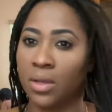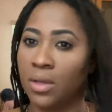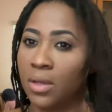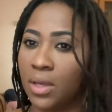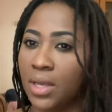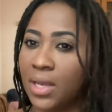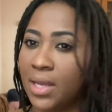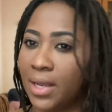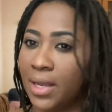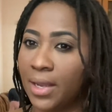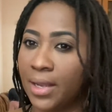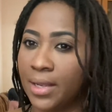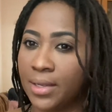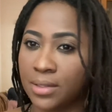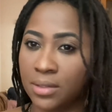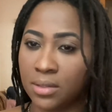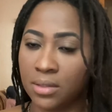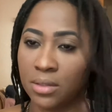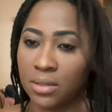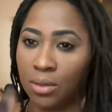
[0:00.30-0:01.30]
Hey guys,
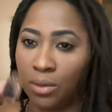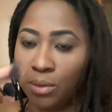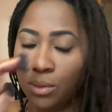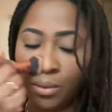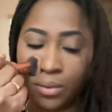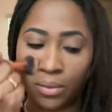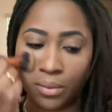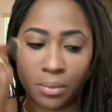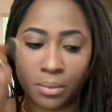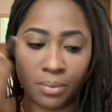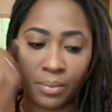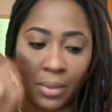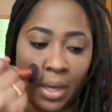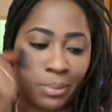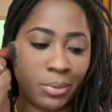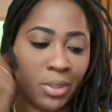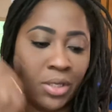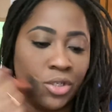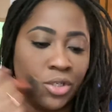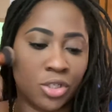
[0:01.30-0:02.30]
so I'm
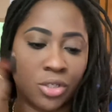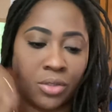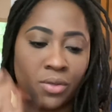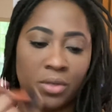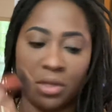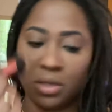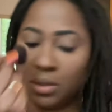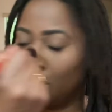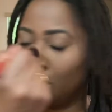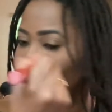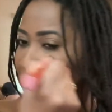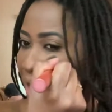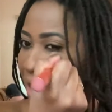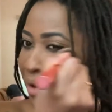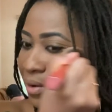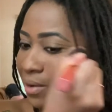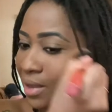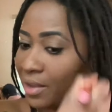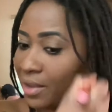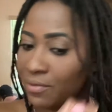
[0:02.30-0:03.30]
gonna show you how
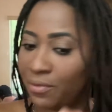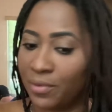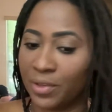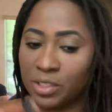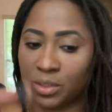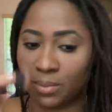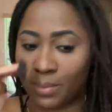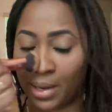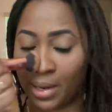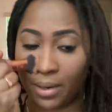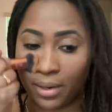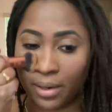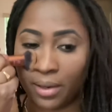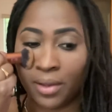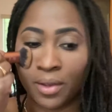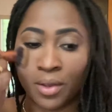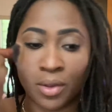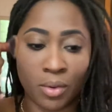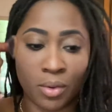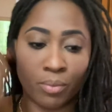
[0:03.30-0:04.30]
I fixed my
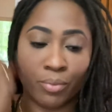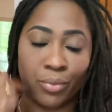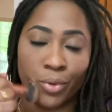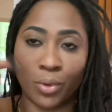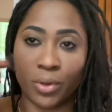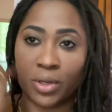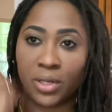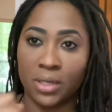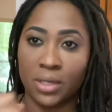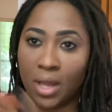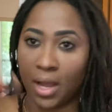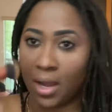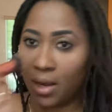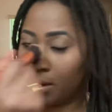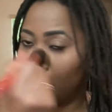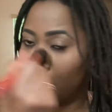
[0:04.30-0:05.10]
broken lock